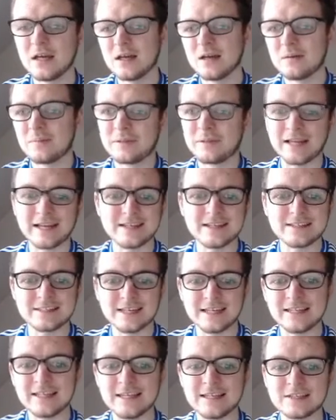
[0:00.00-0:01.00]
played
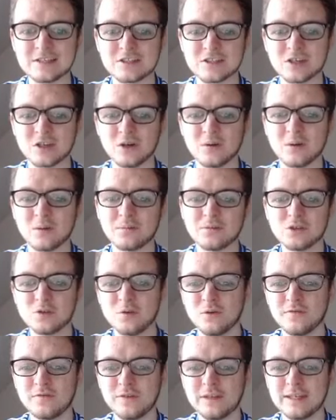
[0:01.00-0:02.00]
in it, so I'm
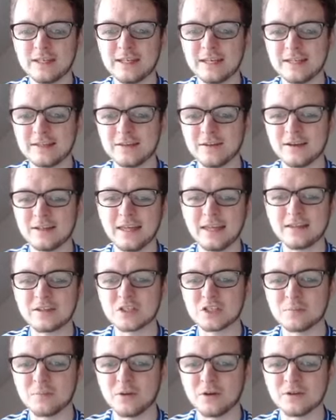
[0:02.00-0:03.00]
sort of thinking that against
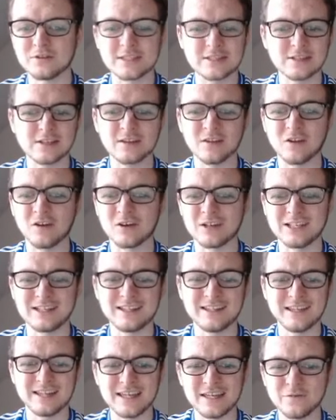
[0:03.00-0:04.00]
Spurs it's unlikely
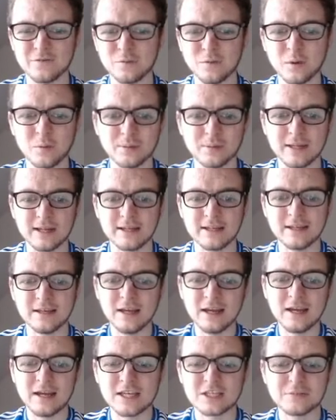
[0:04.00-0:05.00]
that either will play,
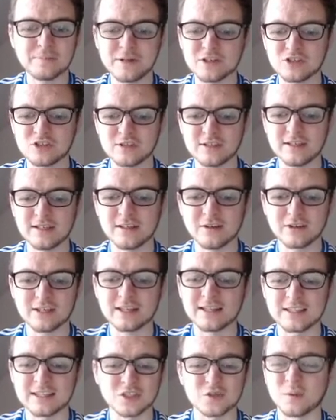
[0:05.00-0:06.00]
especially like
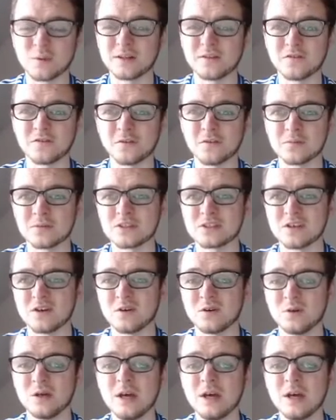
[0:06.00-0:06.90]
at least one of them, so